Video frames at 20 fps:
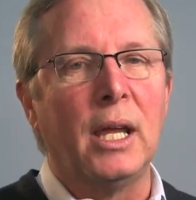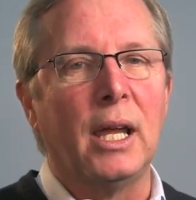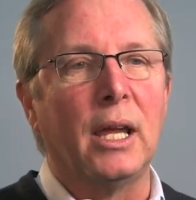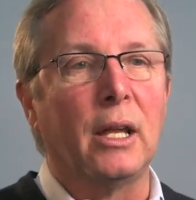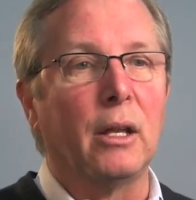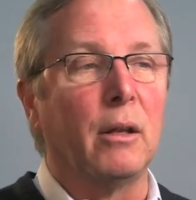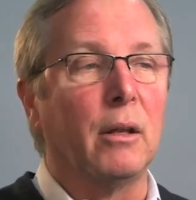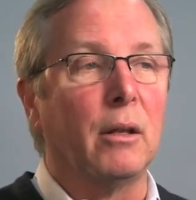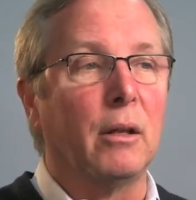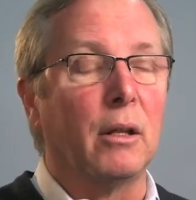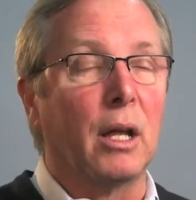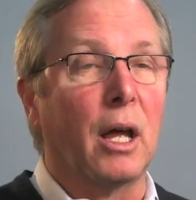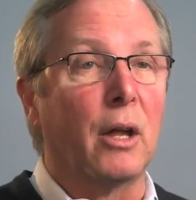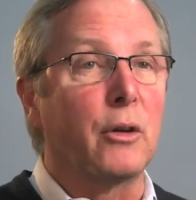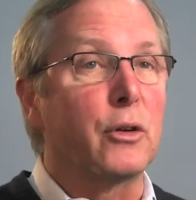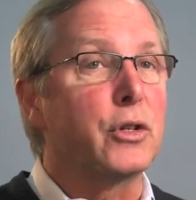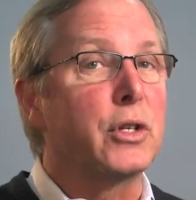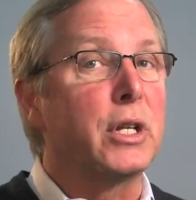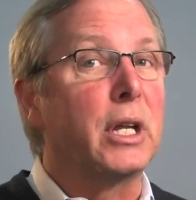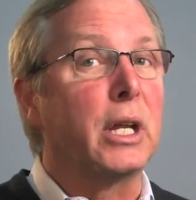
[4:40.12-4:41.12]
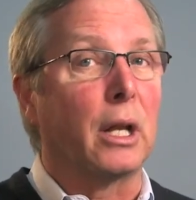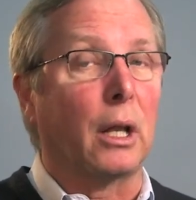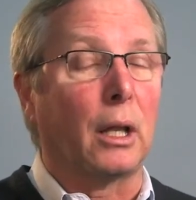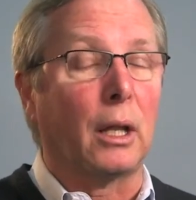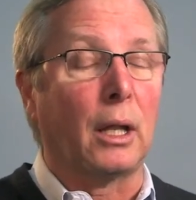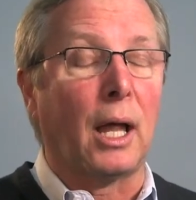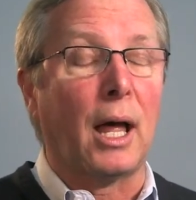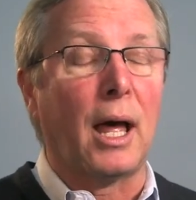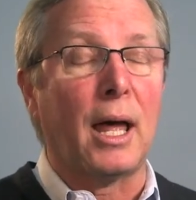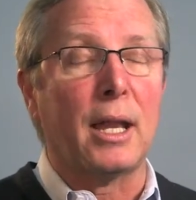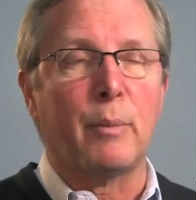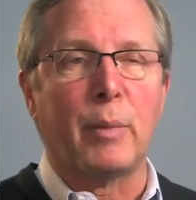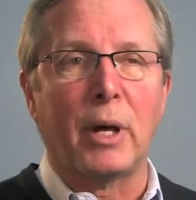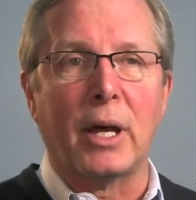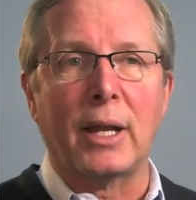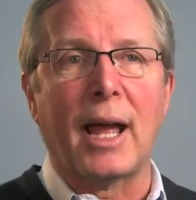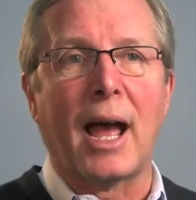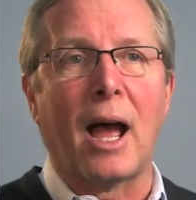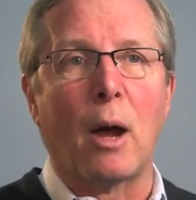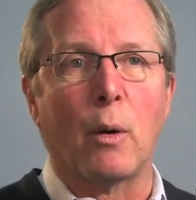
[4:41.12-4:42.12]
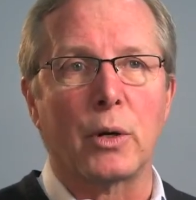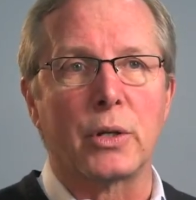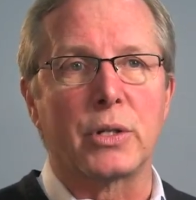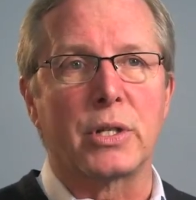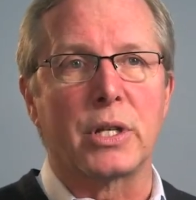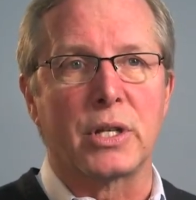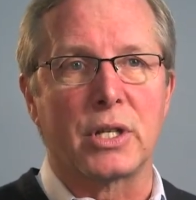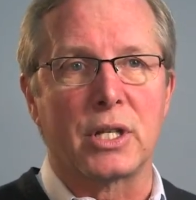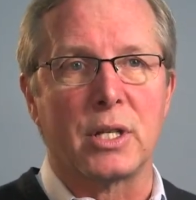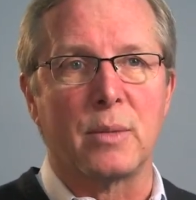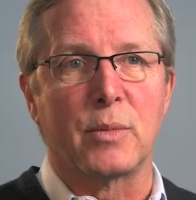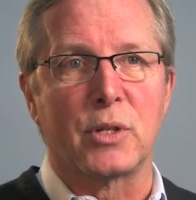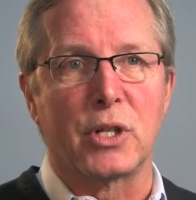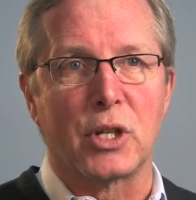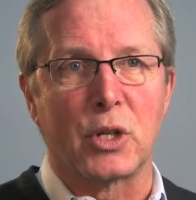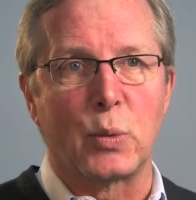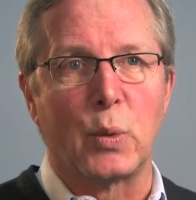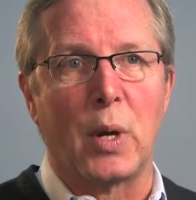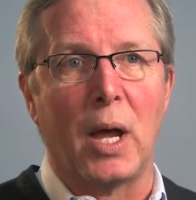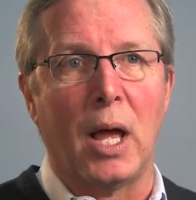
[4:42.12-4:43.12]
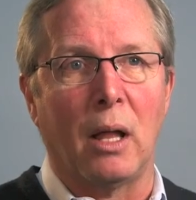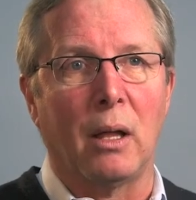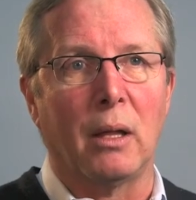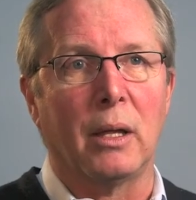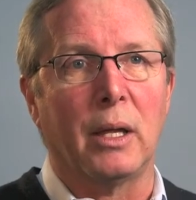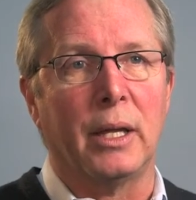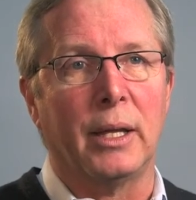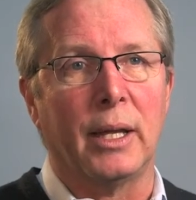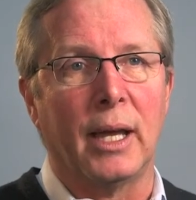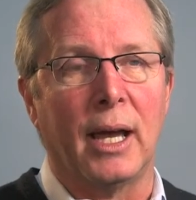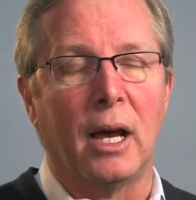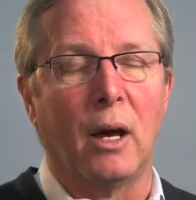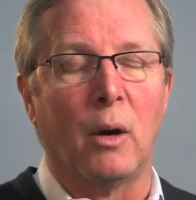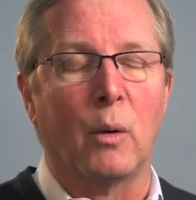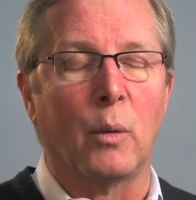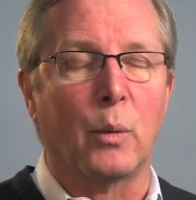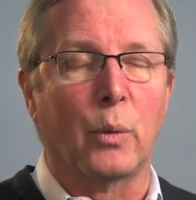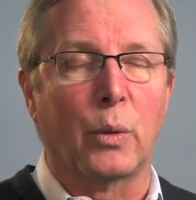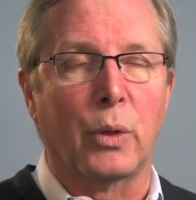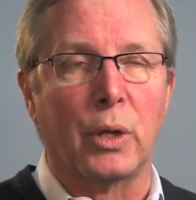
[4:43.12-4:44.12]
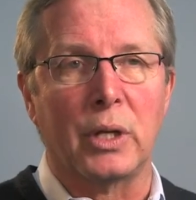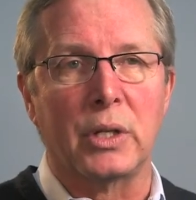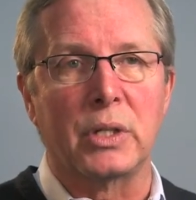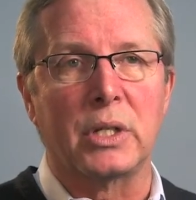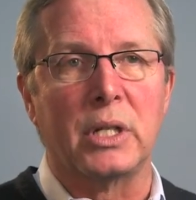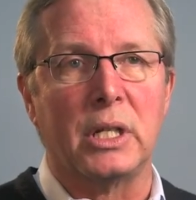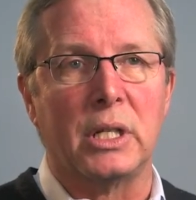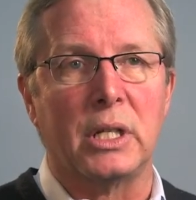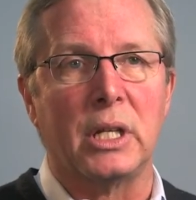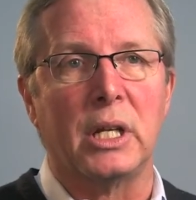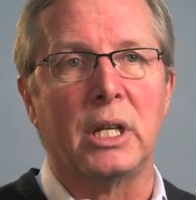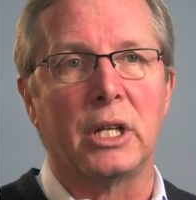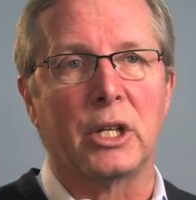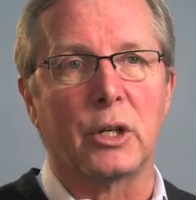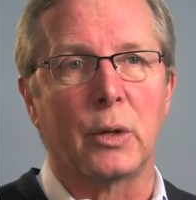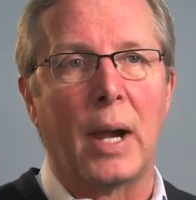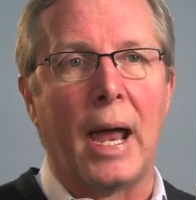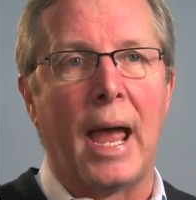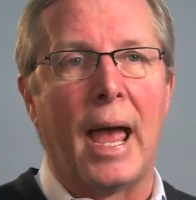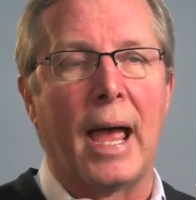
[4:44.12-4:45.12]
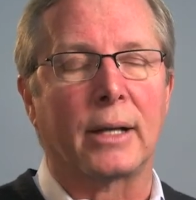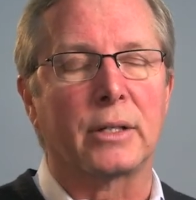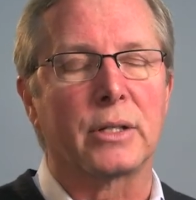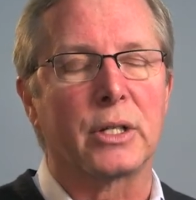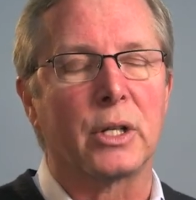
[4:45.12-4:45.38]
and understand a lot about our systems as well and how things need to interact.